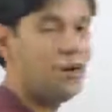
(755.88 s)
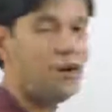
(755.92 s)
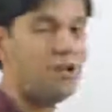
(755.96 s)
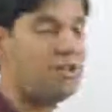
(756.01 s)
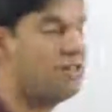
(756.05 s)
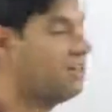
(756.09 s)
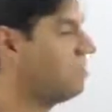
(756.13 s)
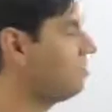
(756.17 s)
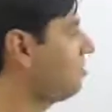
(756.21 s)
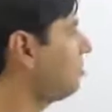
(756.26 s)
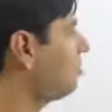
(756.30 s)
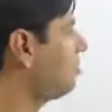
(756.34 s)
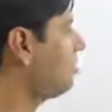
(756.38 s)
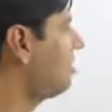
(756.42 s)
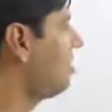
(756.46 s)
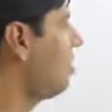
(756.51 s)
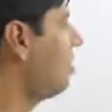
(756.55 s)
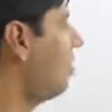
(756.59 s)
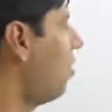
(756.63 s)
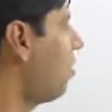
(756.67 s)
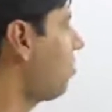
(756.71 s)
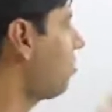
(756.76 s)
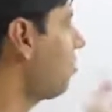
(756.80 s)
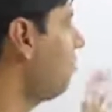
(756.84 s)
all this, you see
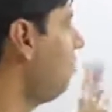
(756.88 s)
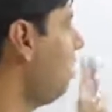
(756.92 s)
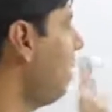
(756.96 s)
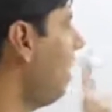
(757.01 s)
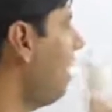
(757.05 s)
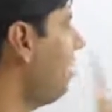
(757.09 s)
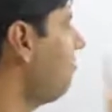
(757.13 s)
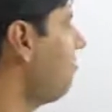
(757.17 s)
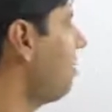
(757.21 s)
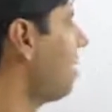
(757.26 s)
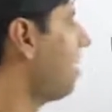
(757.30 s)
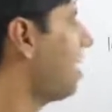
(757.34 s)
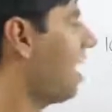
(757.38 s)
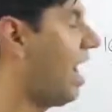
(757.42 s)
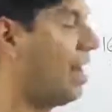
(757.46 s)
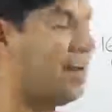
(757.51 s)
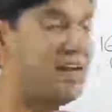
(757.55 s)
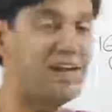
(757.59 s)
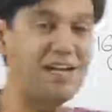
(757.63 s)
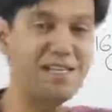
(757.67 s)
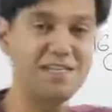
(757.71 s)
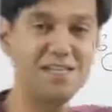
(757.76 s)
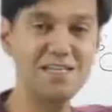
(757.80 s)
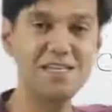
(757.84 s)
not only have I
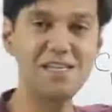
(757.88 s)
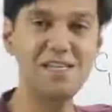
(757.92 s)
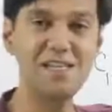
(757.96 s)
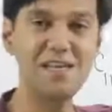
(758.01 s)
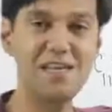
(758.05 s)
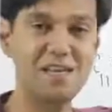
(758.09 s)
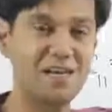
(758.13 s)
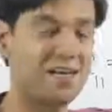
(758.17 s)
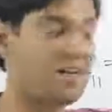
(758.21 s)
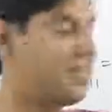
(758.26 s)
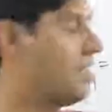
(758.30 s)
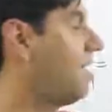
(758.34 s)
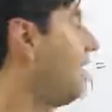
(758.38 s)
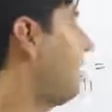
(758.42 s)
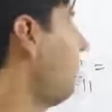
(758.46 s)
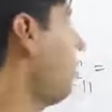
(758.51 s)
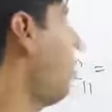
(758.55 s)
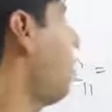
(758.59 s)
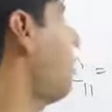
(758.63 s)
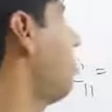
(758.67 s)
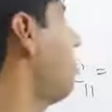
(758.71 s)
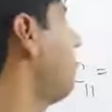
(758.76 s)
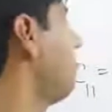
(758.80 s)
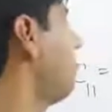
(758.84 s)
unnecessarily written a
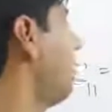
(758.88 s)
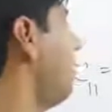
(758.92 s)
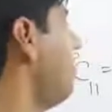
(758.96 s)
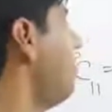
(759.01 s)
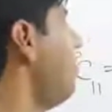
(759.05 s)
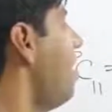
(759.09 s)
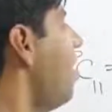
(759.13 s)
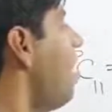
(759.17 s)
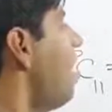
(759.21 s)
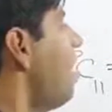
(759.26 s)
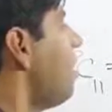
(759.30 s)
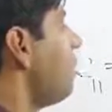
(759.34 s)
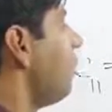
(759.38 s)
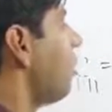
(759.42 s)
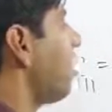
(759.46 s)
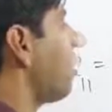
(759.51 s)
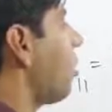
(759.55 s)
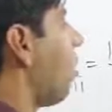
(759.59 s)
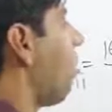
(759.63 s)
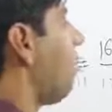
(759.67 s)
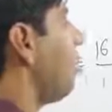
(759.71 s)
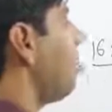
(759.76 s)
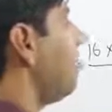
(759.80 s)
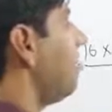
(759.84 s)
lot of them,
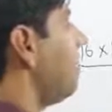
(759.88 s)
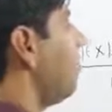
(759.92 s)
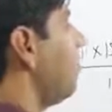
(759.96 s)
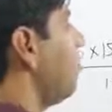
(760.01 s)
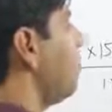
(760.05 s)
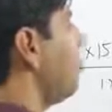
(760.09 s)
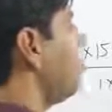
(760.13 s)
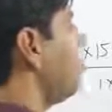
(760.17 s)
but all of them